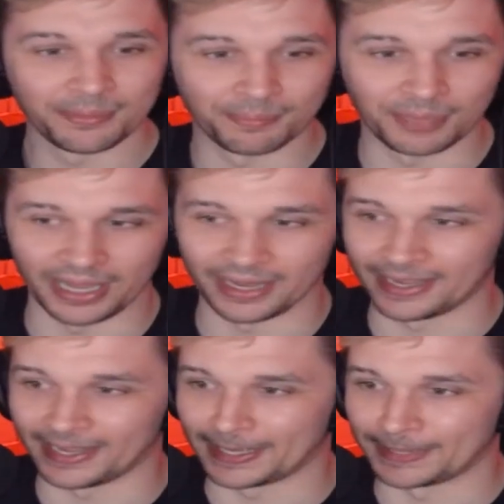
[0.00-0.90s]
But
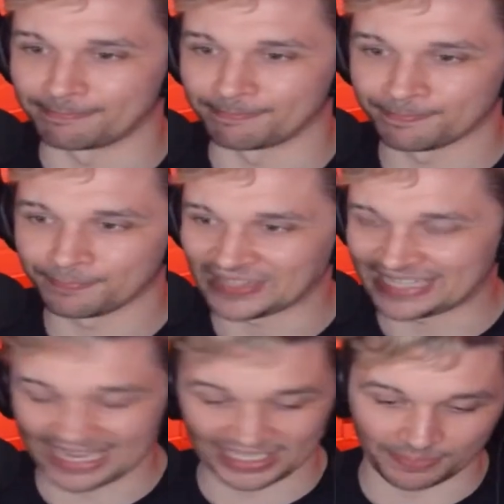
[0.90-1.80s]

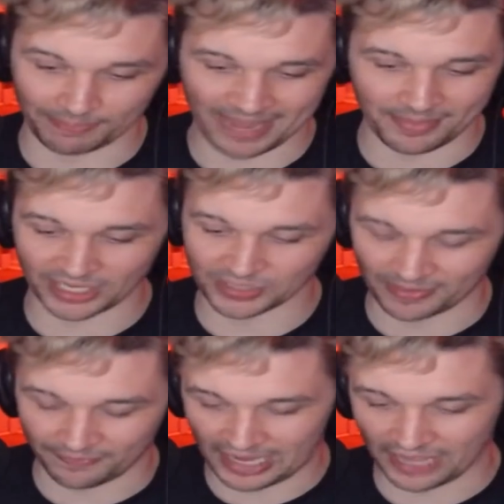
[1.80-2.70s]
yes, Batman is my
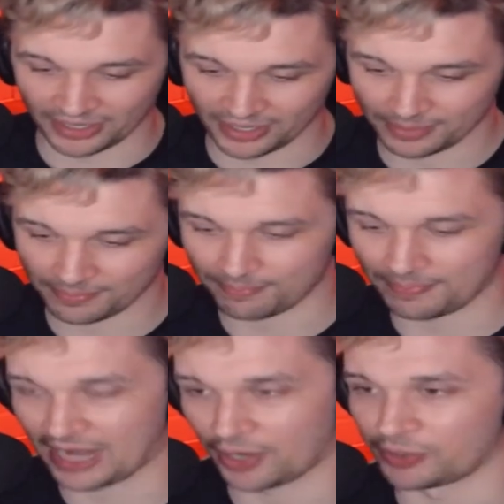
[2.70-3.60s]
father,
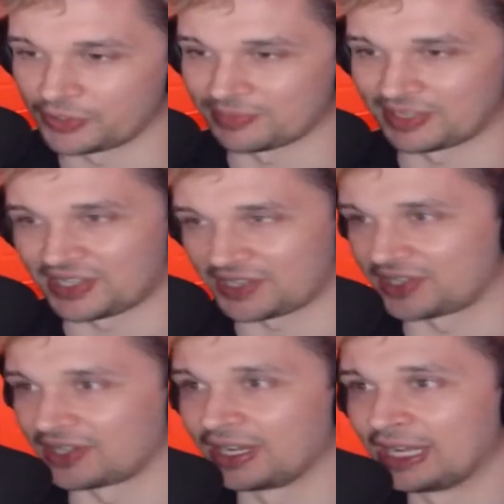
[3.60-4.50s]
Batgirl is my
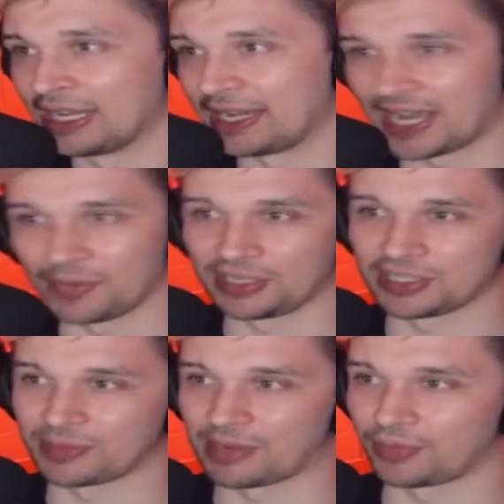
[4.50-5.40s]
sister, Nightwing
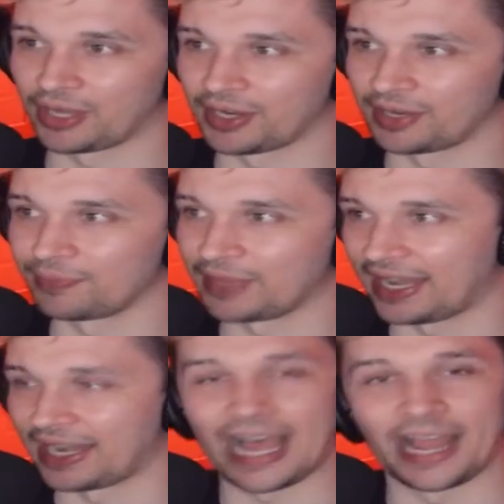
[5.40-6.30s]
is my brother,
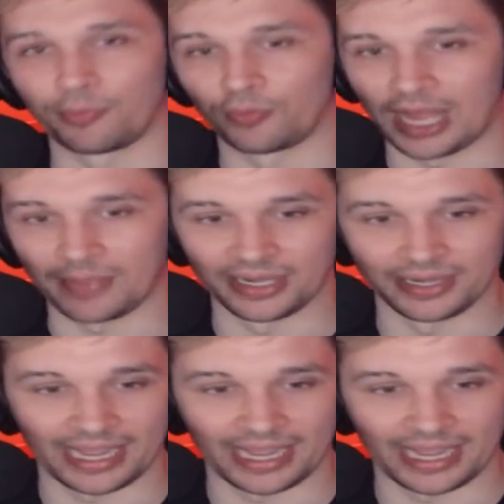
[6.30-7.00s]
and I'm Robin.